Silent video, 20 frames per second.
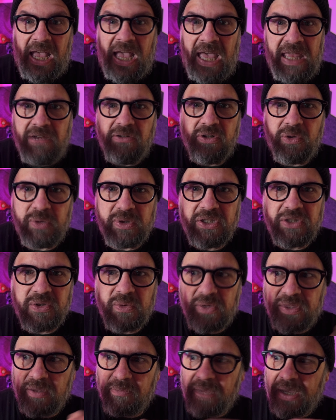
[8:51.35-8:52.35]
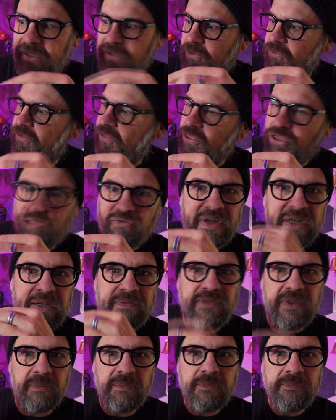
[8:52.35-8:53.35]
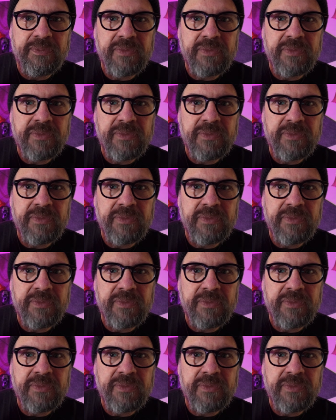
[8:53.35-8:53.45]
I don't know what to do with them. I use 3 of them.